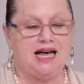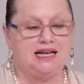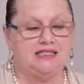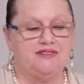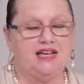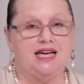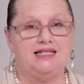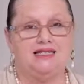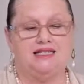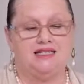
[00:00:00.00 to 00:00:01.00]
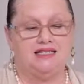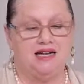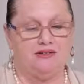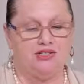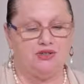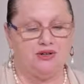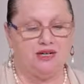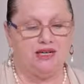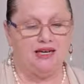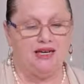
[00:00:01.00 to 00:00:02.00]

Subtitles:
active cases in the territory.